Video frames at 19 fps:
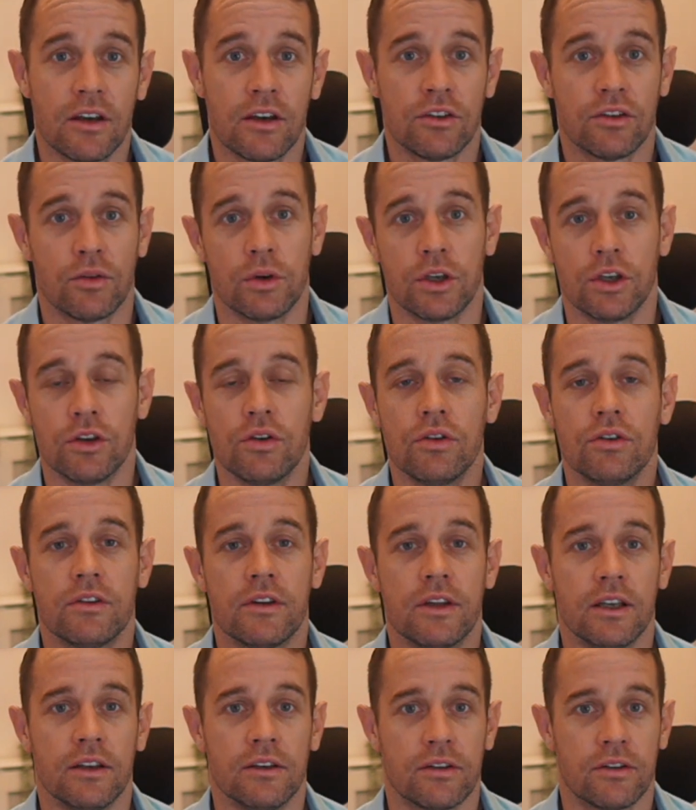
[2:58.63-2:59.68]
So we use
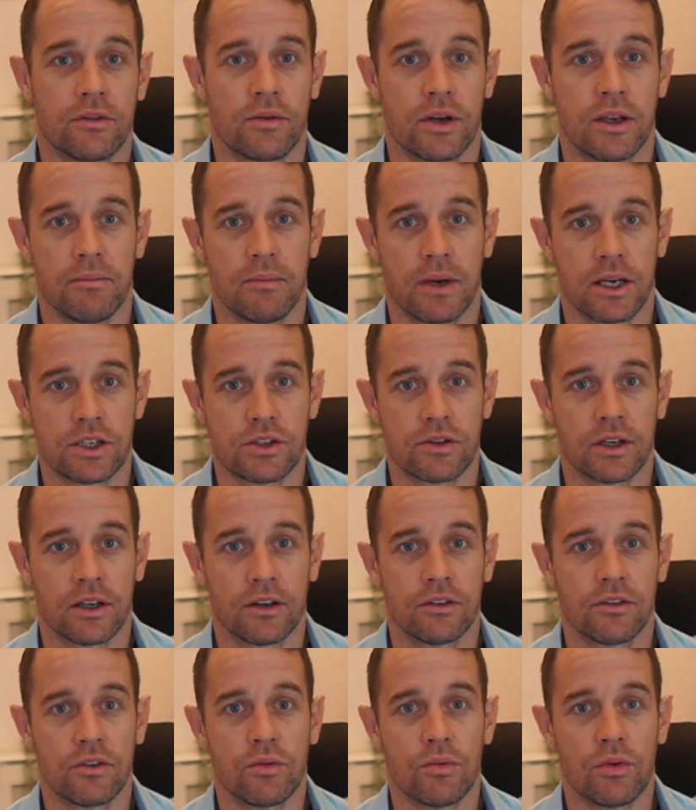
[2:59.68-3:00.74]
these 3 metrics
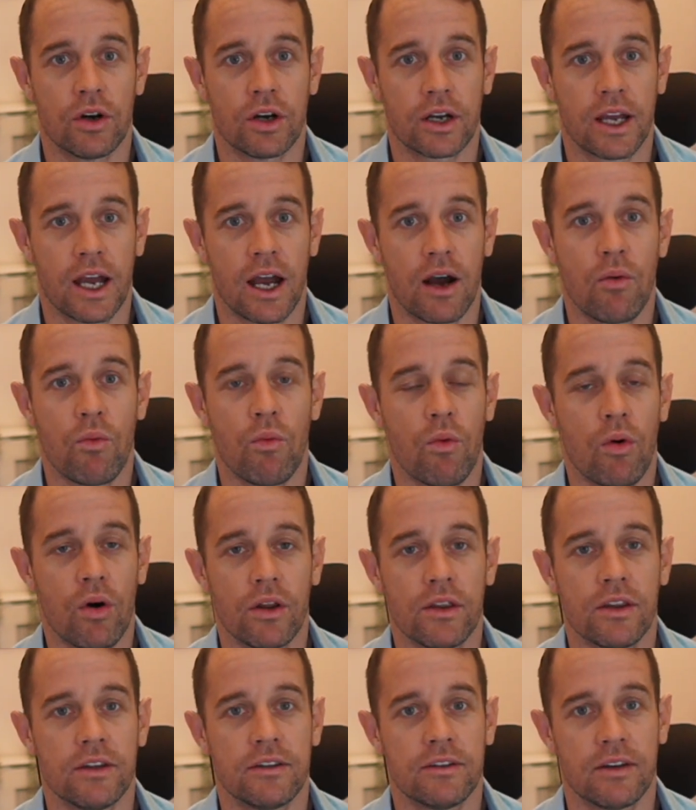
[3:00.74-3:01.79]
to work out
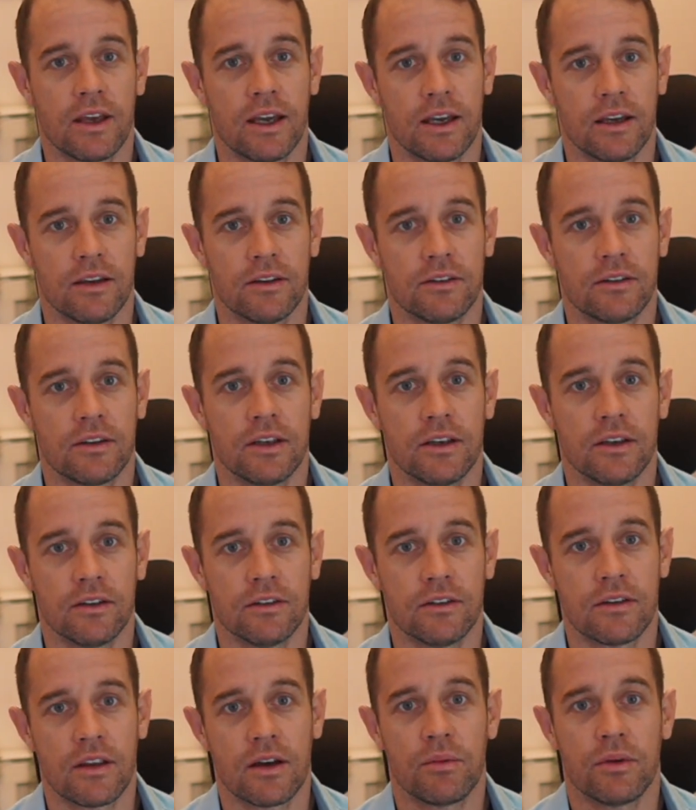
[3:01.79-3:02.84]
what the test
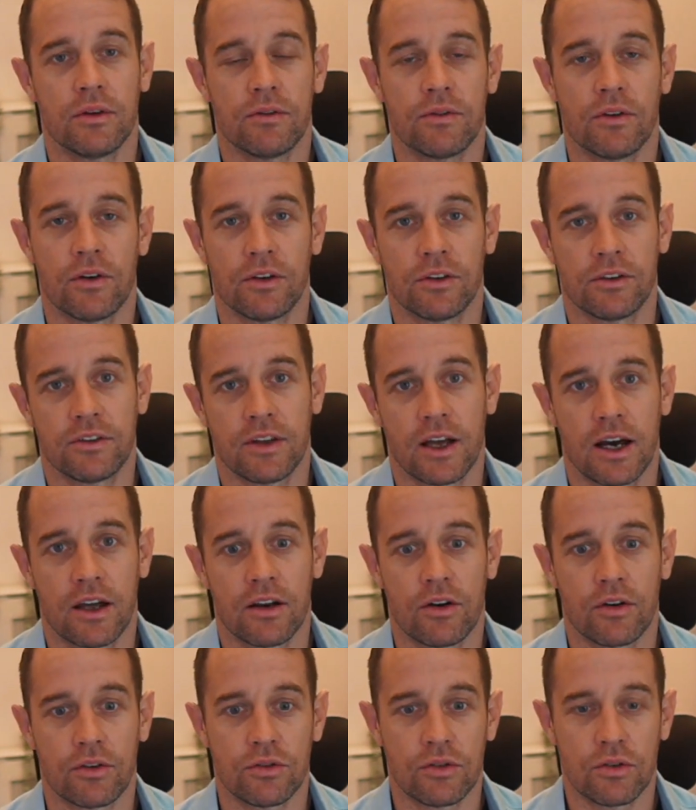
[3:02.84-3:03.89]
is that we first start
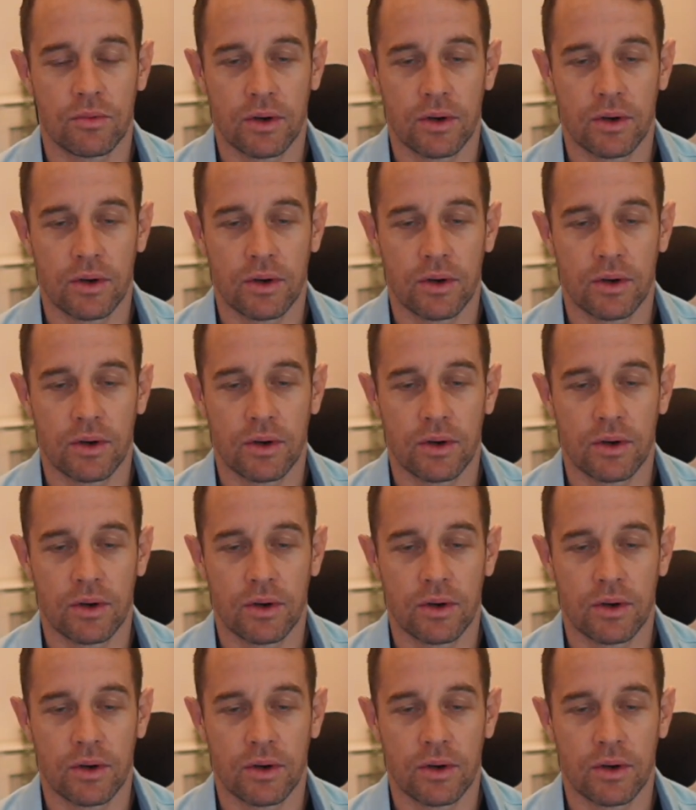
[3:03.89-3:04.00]
on your